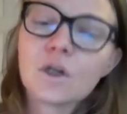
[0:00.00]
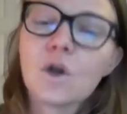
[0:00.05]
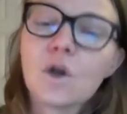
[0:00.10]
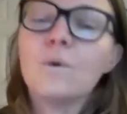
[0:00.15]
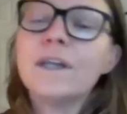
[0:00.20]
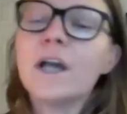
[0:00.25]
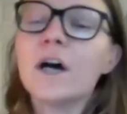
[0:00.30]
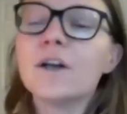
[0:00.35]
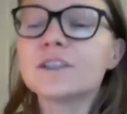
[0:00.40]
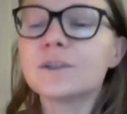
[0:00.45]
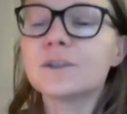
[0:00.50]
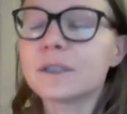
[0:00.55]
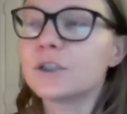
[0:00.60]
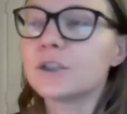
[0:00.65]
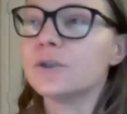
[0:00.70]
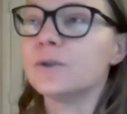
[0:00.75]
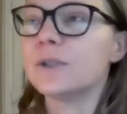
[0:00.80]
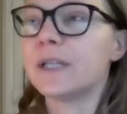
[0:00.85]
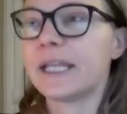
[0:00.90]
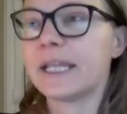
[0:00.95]
We also
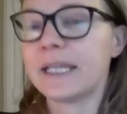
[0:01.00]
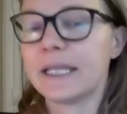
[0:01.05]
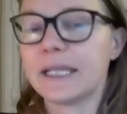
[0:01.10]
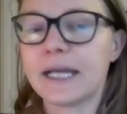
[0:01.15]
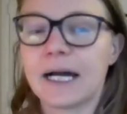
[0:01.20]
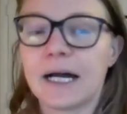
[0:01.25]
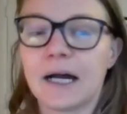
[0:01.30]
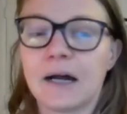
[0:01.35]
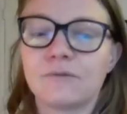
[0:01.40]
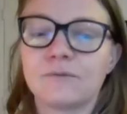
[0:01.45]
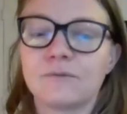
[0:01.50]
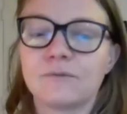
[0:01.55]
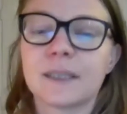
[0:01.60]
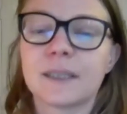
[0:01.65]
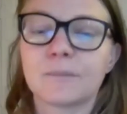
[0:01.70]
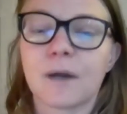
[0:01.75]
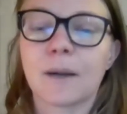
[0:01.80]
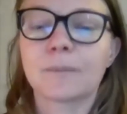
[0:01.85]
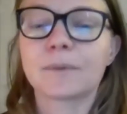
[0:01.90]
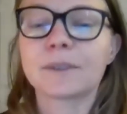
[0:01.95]
include
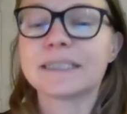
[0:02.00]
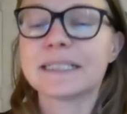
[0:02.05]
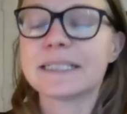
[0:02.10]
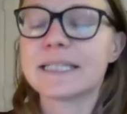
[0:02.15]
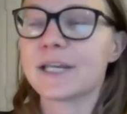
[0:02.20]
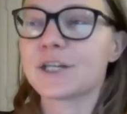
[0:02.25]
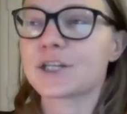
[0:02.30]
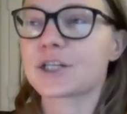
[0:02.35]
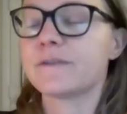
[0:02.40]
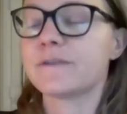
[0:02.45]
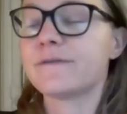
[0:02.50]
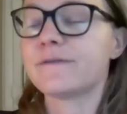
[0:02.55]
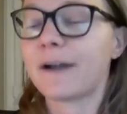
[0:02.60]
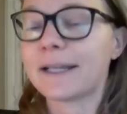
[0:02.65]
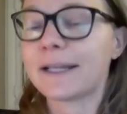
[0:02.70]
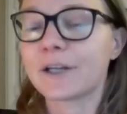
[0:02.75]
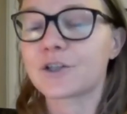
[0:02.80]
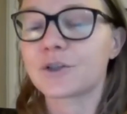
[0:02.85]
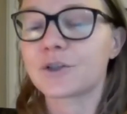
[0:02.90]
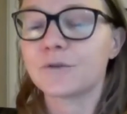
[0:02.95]
some representation of
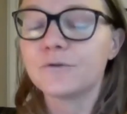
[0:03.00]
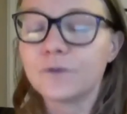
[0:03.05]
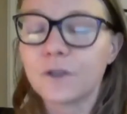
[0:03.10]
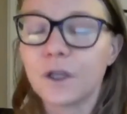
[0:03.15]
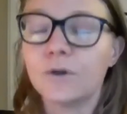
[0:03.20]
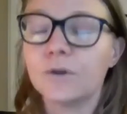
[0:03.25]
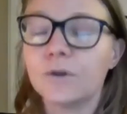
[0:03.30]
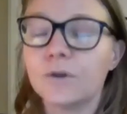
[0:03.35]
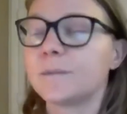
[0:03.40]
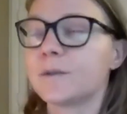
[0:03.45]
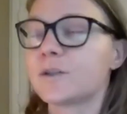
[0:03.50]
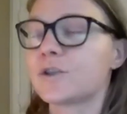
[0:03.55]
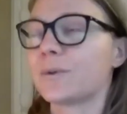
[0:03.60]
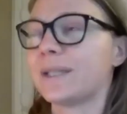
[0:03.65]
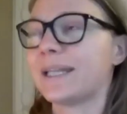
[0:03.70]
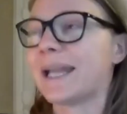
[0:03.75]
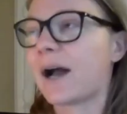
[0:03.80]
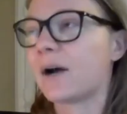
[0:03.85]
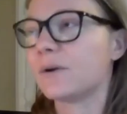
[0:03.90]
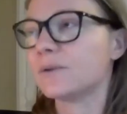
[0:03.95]
financial flows
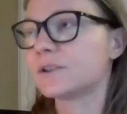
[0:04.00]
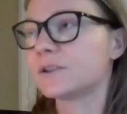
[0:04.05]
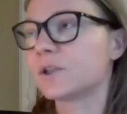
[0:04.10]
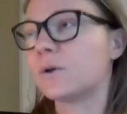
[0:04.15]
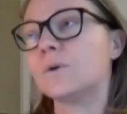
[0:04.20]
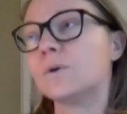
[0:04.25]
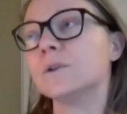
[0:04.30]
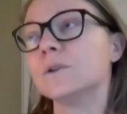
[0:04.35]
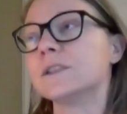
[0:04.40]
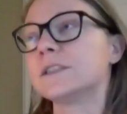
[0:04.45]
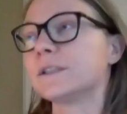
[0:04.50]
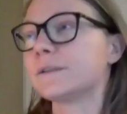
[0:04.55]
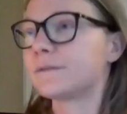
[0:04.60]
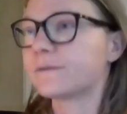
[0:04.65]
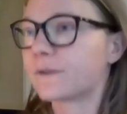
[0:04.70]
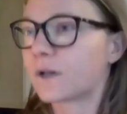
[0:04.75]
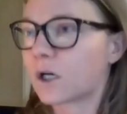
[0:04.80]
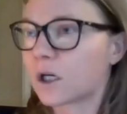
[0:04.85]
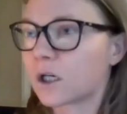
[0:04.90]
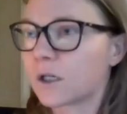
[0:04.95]
between households,
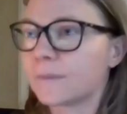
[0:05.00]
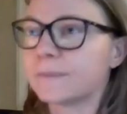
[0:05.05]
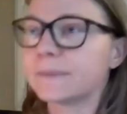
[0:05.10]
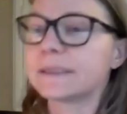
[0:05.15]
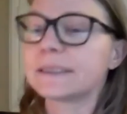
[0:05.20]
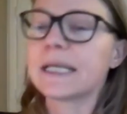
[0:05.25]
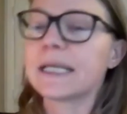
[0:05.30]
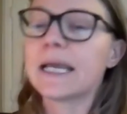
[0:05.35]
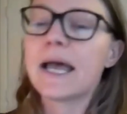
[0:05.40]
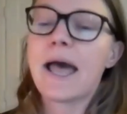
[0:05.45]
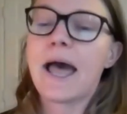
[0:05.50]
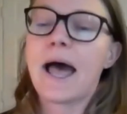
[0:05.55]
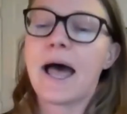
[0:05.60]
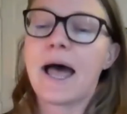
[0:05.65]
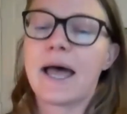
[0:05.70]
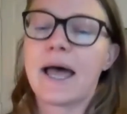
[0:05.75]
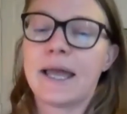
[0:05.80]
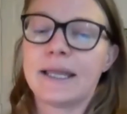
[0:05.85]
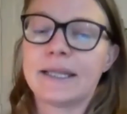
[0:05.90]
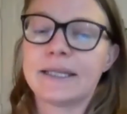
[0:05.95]
firms,
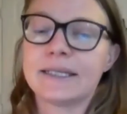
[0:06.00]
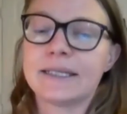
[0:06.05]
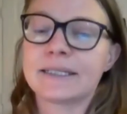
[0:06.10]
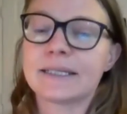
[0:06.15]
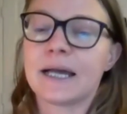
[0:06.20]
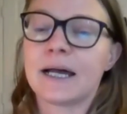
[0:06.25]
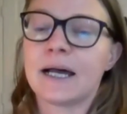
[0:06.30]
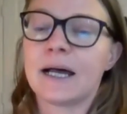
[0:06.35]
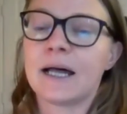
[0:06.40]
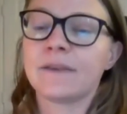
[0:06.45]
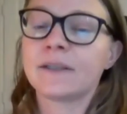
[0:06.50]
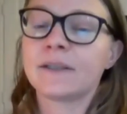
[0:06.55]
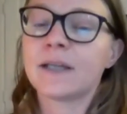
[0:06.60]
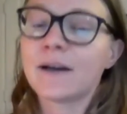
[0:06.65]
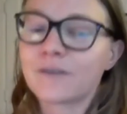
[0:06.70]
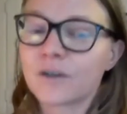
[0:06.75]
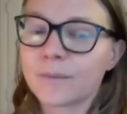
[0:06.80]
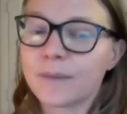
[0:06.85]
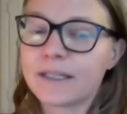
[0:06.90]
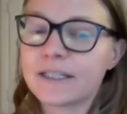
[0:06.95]
and
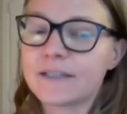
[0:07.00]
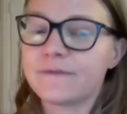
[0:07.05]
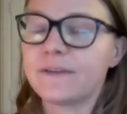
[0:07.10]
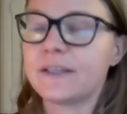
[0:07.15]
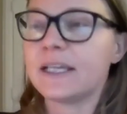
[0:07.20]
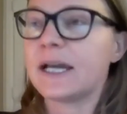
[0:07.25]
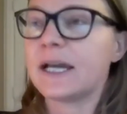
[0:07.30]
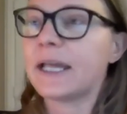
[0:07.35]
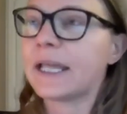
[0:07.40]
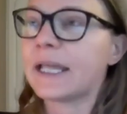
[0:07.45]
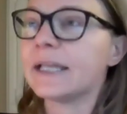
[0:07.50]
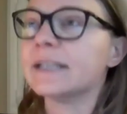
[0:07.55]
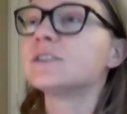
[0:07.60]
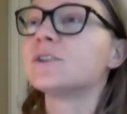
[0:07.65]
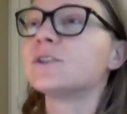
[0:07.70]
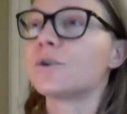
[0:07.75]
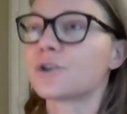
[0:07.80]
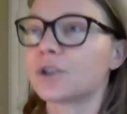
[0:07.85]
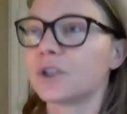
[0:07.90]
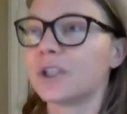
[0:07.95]
government via a
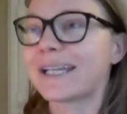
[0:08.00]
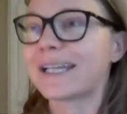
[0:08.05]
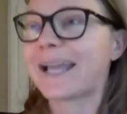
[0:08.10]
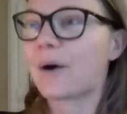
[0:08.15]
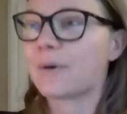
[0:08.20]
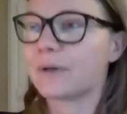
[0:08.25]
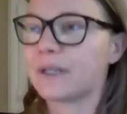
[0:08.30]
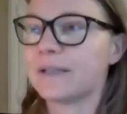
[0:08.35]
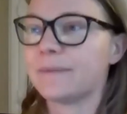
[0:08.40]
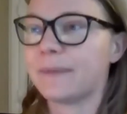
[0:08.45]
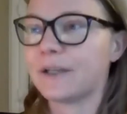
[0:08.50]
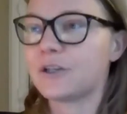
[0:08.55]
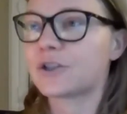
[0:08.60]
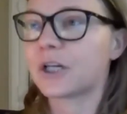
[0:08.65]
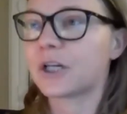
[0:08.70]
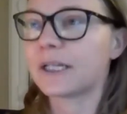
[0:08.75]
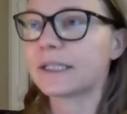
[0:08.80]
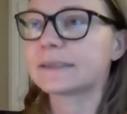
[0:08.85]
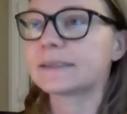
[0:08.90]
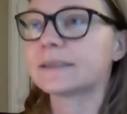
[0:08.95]
social accounting
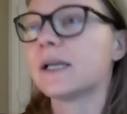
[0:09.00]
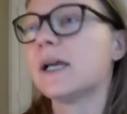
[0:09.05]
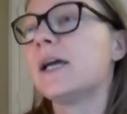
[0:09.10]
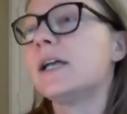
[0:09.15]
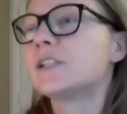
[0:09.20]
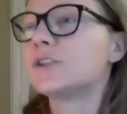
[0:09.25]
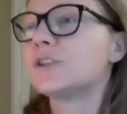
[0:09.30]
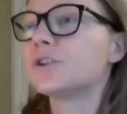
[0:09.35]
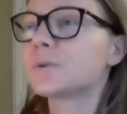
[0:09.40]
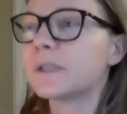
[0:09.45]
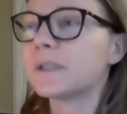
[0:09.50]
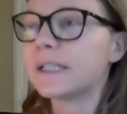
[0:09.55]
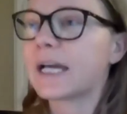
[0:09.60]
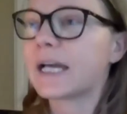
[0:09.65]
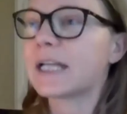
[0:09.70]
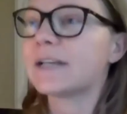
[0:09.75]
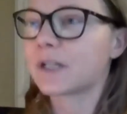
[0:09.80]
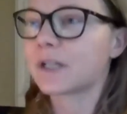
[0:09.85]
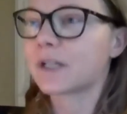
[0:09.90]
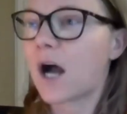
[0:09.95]
matrix. So it's really
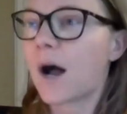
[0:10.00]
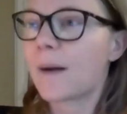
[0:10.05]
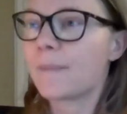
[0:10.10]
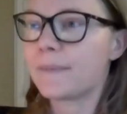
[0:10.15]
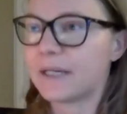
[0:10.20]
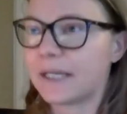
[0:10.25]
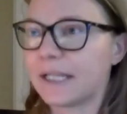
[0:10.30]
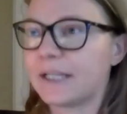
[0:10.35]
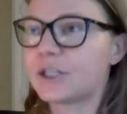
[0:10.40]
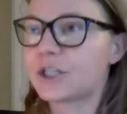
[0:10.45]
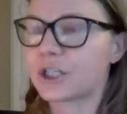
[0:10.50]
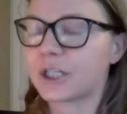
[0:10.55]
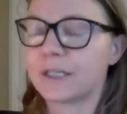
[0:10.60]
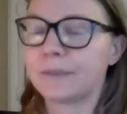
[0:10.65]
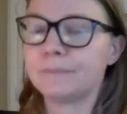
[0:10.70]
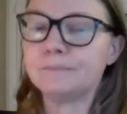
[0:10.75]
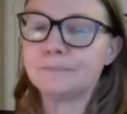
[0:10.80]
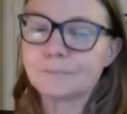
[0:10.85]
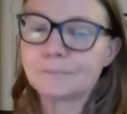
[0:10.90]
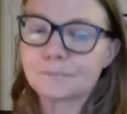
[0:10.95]
kind of a
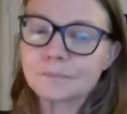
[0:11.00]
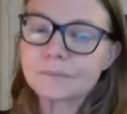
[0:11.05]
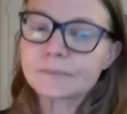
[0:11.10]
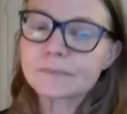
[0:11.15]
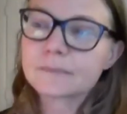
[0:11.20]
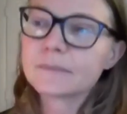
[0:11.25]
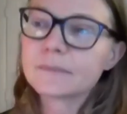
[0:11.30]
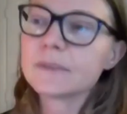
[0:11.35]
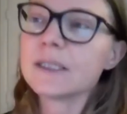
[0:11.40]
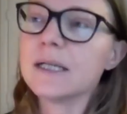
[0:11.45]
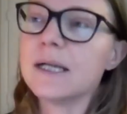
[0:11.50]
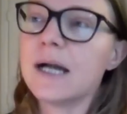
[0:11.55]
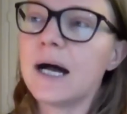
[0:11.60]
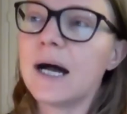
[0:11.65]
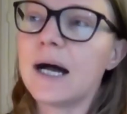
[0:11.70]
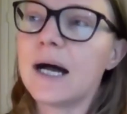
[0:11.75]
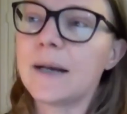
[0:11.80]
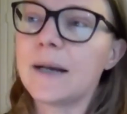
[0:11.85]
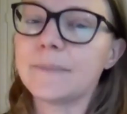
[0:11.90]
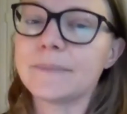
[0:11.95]
combination
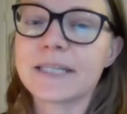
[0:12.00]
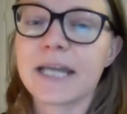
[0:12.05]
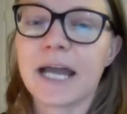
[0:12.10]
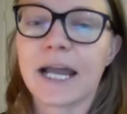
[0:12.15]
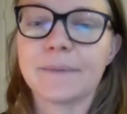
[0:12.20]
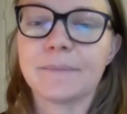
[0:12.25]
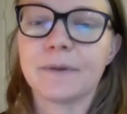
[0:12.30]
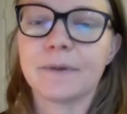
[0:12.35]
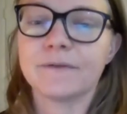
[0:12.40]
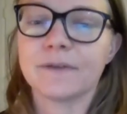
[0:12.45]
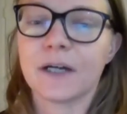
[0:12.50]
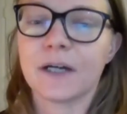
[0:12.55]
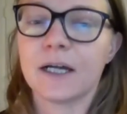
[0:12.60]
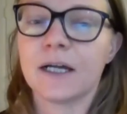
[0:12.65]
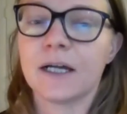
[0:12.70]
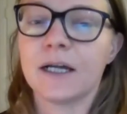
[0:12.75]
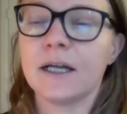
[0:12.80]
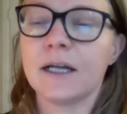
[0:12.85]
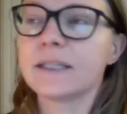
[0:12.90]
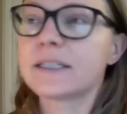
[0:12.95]
type of
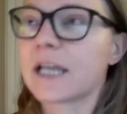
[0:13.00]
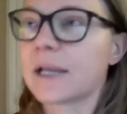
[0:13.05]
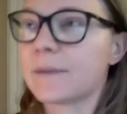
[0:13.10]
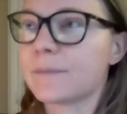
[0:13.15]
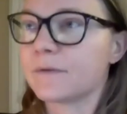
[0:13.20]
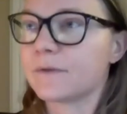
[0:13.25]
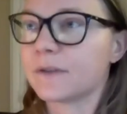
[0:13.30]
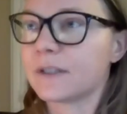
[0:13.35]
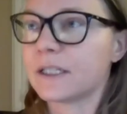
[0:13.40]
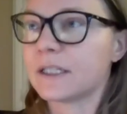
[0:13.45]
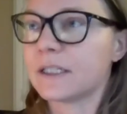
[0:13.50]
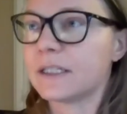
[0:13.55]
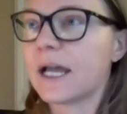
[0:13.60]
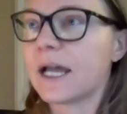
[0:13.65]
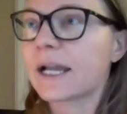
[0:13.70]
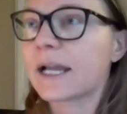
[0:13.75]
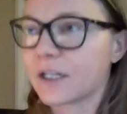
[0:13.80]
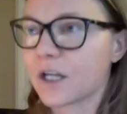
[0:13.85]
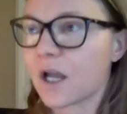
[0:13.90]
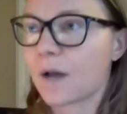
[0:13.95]
an
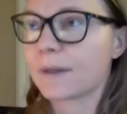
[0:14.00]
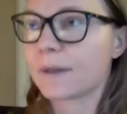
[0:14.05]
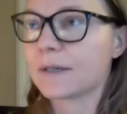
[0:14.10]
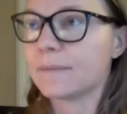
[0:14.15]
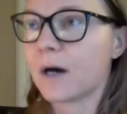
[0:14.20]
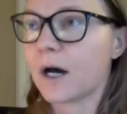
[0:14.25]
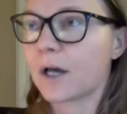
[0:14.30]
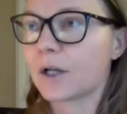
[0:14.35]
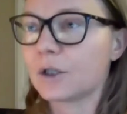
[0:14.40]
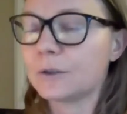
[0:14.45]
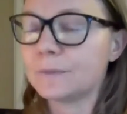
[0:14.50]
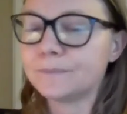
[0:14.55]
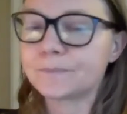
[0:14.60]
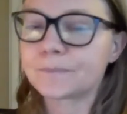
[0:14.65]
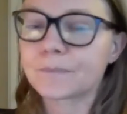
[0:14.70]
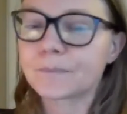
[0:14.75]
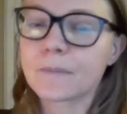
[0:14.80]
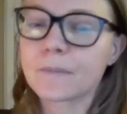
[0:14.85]
economic model.